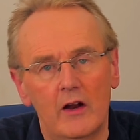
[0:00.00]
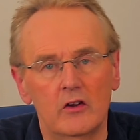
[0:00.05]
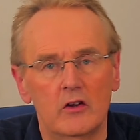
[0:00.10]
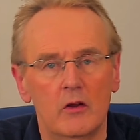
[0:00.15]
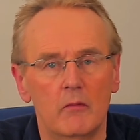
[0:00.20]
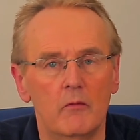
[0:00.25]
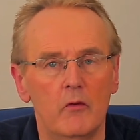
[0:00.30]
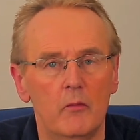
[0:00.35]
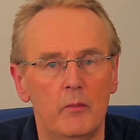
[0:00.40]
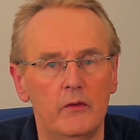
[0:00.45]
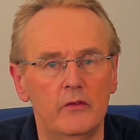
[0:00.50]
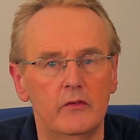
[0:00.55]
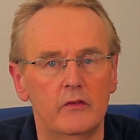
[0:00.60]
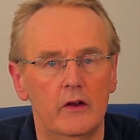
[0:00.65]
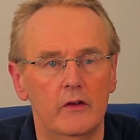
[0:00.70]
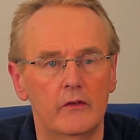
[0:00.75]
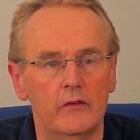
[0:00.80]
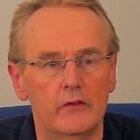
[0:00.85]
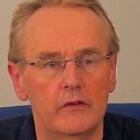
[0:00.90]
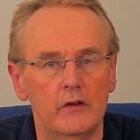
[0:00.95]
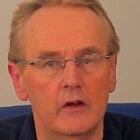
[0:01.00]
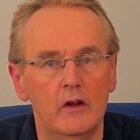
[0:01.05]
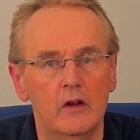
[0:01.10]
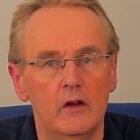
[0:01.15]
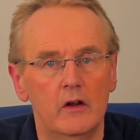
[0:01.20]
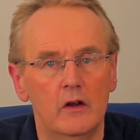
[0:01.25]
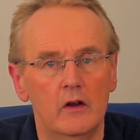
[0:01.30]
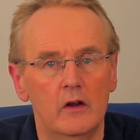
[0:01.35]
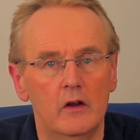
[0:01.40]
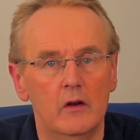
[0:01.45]
outcome of a business.
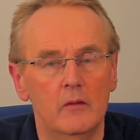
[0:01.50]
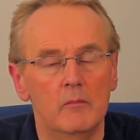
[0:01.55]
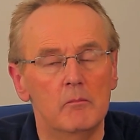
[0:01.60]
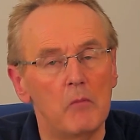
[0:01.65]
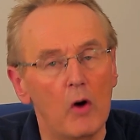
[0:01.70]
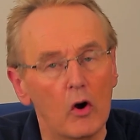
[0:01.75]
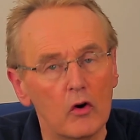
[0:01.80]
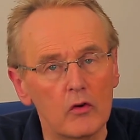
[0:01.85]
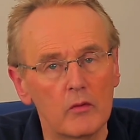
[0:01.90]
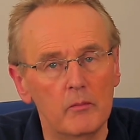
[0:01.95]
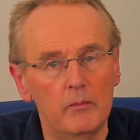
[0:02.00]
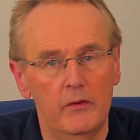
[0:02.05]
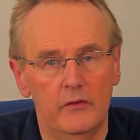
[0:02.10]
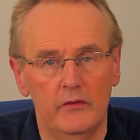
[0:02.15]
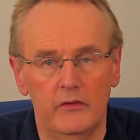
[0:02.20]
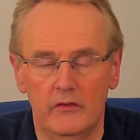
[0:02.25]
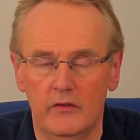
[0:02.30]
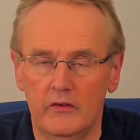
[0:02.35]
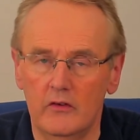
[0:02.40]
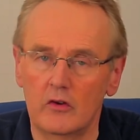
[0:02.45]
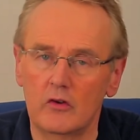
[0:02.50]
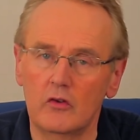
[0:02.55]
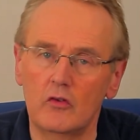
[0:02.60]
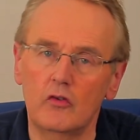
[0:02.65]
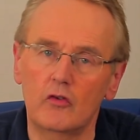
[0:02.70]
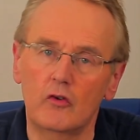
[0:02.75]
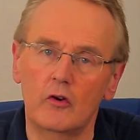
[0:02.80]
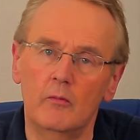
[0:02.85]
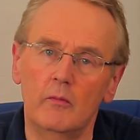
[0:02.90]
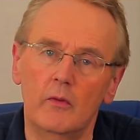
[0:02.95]
Modern businesses are
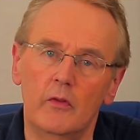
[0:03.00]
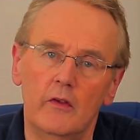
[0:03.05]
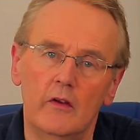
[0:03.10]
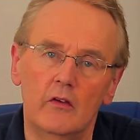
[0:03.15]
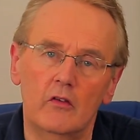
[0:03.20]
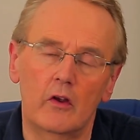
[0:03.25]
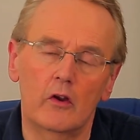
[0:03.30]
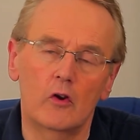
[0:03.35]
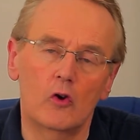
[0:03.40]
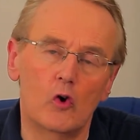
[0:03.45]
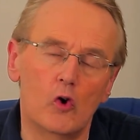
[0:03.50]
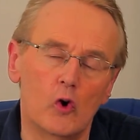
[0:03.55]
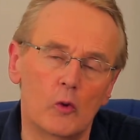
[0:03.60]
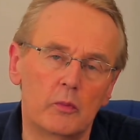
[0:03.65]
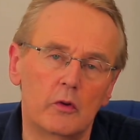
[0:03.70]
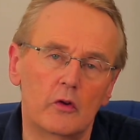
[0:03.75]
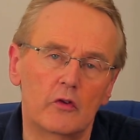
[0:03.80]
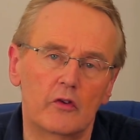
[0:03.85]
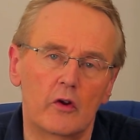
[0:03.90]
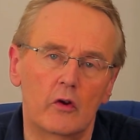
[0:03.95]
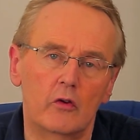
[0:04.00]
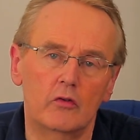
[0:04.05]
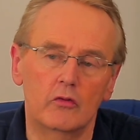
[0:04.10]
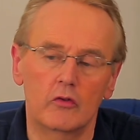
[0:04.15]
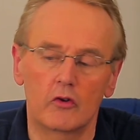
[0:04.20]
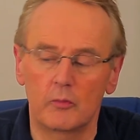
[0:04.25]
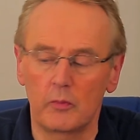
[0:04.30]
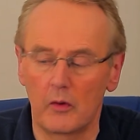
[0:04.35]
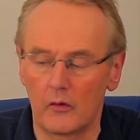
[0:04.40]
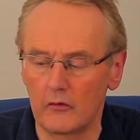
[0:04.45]
concerned with things like corporate social
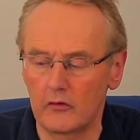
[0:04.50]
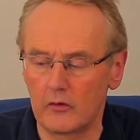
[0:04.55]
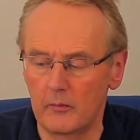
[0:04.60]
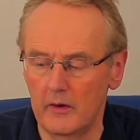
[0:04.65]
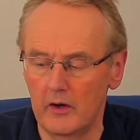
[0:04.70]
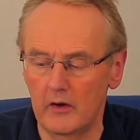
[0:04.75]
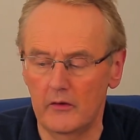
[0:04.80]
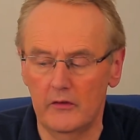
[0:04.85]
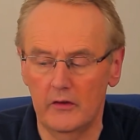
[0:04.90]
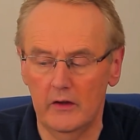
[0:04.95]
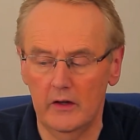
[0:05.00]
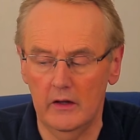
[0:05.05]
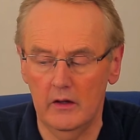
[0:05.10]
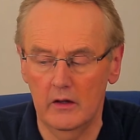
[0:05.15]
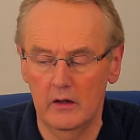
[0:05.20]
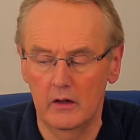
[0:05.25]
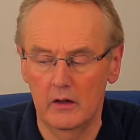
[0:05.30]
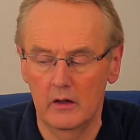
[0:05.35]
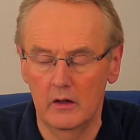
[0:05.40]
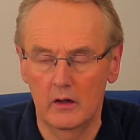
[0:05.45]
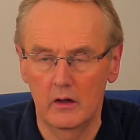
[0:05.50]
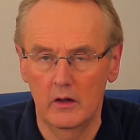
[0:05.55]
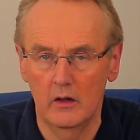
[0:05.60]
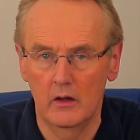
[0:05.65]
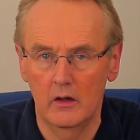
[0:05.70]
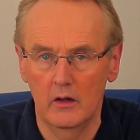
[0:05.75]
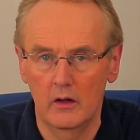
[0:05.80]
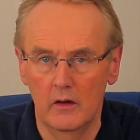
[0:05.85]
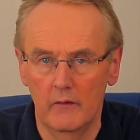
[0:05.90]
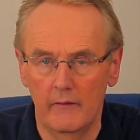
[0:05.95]
responsibility.
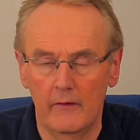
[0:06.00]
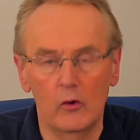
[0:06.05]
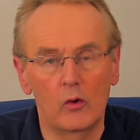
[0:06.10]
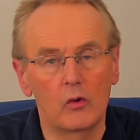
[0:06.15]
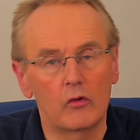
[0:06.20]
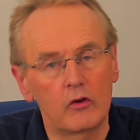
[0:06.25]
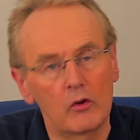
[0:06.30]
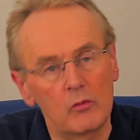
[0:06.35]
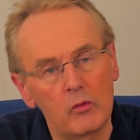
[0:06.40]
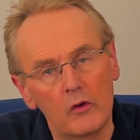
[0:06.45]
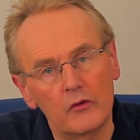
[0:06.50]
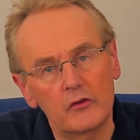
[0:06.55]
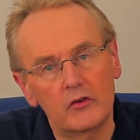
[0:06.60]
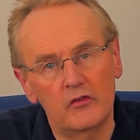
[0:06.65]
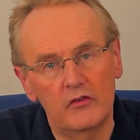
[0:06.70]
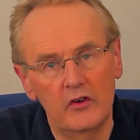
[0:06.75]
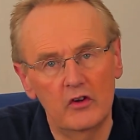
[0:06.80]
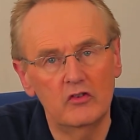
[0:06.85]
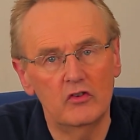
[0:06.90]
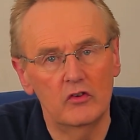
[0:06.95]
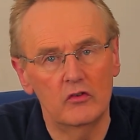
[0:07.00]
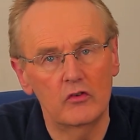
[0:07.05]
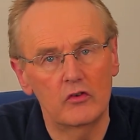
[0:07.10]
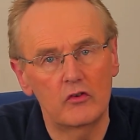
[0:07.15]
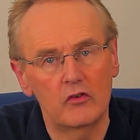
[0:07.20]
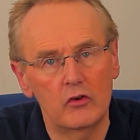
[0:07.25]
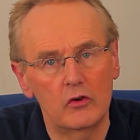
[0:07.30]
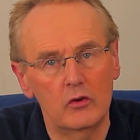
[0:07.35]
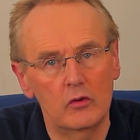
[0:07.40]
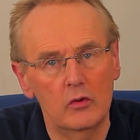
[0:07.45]
They also want divisions
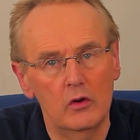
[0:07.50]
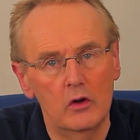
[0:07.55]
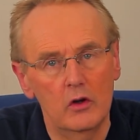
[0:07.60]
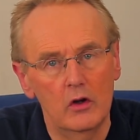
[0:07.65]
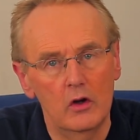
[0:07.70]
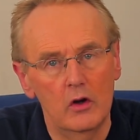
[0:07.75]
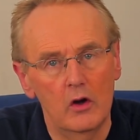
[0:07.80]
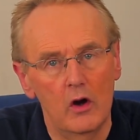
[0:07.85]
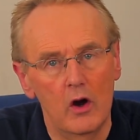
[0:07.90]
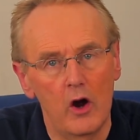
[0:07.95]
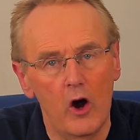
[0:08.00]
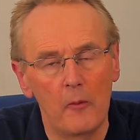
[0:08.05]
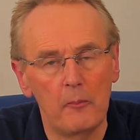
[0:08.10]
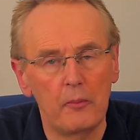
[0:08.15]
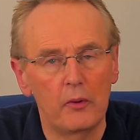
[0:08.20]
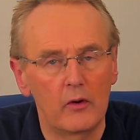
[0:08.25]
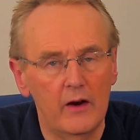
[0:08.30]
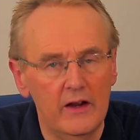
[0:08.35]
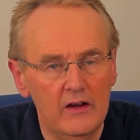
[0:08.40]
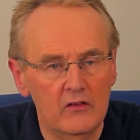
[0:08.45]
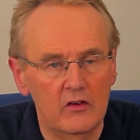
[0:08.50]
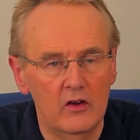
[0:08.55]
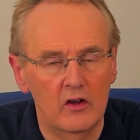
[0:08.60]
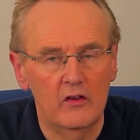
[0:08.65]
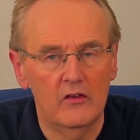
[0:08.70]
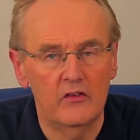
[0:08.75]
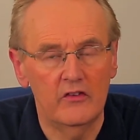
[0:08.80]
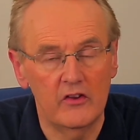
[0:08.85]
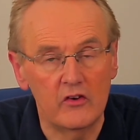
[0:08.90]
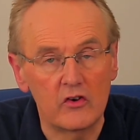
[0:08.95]
to operate
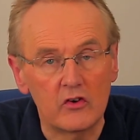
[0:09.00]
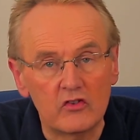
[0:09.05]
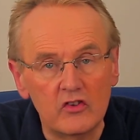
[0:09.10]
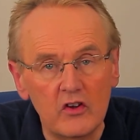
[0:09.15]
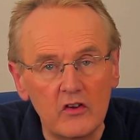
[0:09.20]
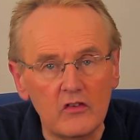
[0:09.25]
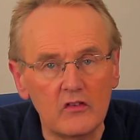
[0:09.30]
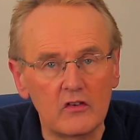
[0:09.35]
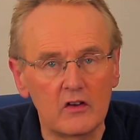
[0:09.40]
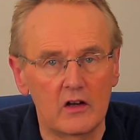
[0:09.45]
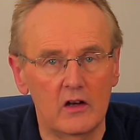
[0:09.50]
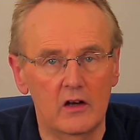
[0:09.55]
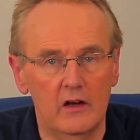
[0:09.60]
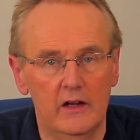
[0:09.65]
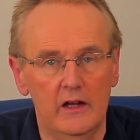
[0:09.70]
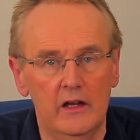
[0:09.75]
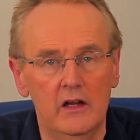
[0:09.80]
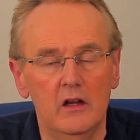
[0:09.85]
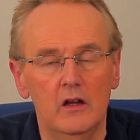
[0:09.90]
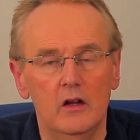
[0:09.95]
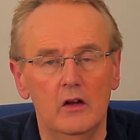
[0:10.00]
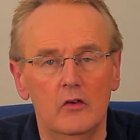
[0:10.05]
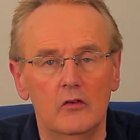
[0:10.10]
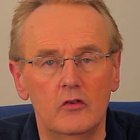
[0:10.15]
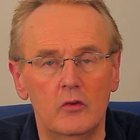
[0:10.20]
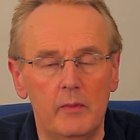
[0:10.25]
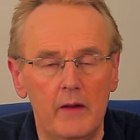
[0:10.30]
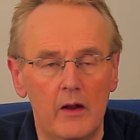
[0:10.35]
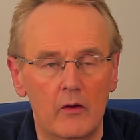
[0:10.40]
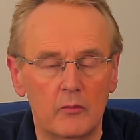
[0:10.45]
synergistically
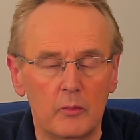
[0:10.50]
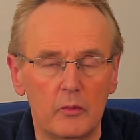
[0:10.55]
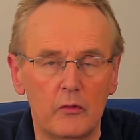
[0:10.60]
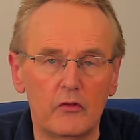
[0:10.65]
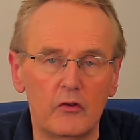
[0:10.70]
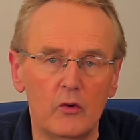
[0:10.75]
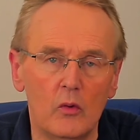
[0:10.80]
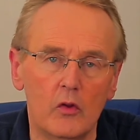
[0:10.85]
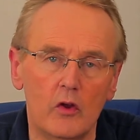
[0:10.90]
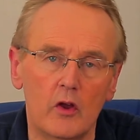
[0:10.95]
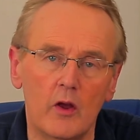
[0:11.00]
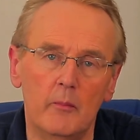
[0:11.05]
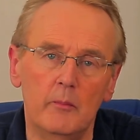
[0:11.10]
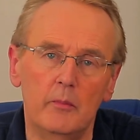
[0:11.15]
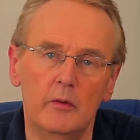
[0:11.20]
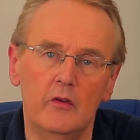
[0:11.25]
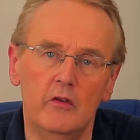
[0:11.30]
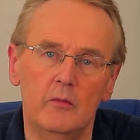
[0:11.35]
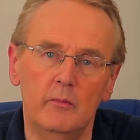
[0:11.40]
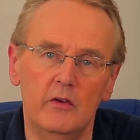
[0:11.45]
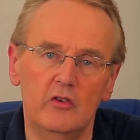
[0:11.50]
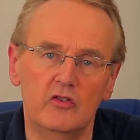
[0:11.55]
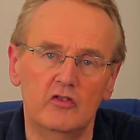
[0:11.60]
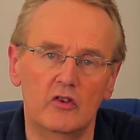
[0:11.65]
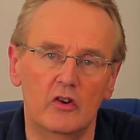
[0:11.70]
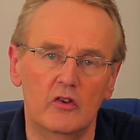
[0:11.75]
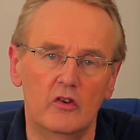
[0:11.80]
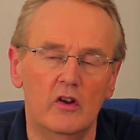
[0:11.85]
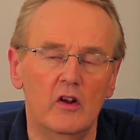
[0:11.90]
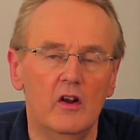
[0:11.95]
to be able to pursue the company's
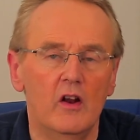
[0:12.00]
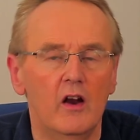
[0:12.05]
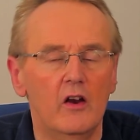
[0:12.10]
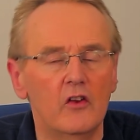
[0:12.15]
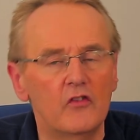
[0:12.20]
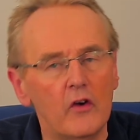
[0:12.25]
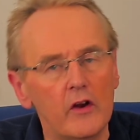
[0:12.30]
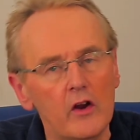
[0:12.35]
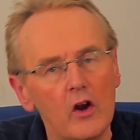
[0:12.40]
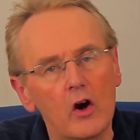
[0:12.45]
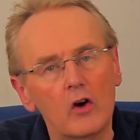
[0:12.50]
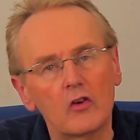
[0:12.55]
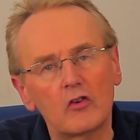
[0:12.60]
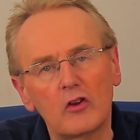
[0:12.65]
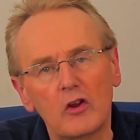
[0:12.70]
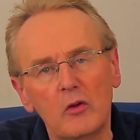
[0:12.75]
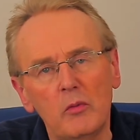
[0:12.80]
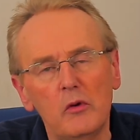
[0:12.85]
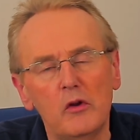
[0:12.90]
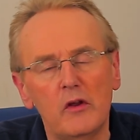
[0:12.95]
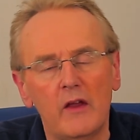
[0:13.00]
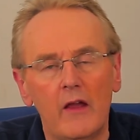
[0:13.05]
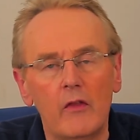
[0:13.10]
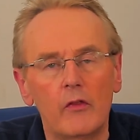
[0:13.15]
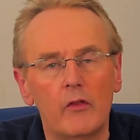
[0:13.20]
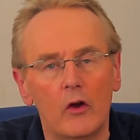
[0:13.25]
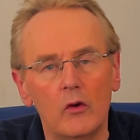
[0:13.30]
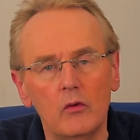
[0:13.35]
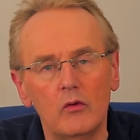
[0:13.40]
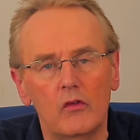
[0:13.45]
mission. And it's very hard to
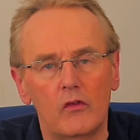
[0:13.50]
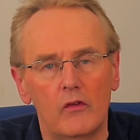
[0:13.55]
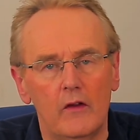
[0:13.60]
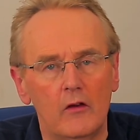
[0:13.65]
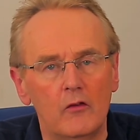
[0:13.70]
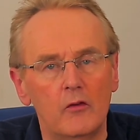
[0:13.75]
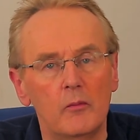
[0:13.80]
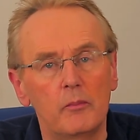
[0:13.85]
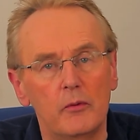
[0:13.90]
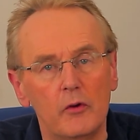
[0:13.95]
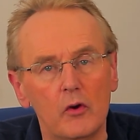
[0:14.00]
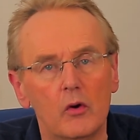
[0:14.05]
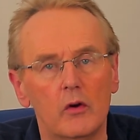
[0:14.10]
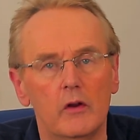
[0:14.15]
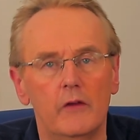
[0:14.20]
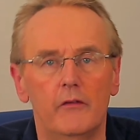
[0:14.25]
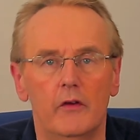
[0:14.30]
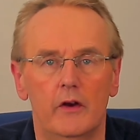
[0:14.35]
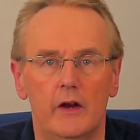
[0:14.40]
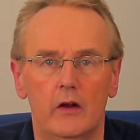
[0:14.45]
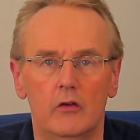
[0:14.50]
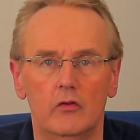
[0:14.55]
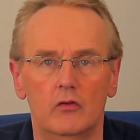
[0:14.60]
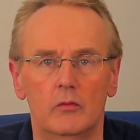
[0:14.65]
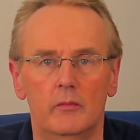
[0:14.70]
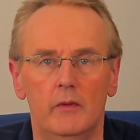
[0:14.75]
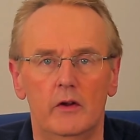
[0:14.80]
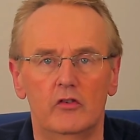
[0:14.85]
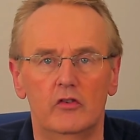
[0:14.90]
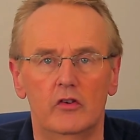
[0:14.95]
communicate those things with purely
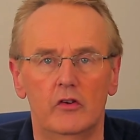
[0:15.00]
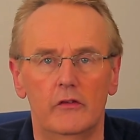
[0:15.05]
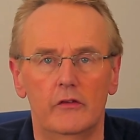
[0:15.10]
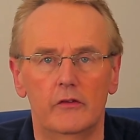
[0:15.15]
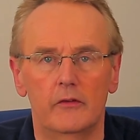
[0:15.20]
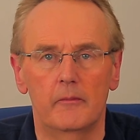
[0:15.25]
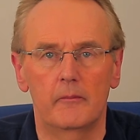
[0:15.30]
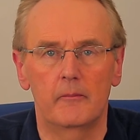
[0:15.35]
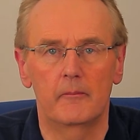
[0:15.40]
financial measures.